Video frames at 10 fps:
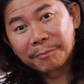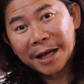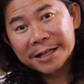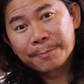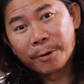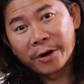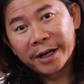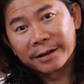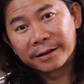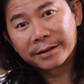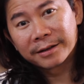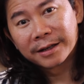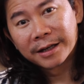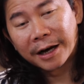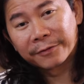Plus point!
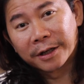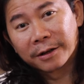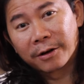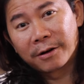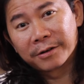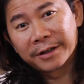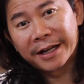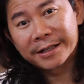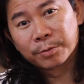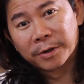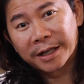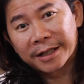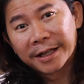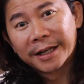After a long day's work,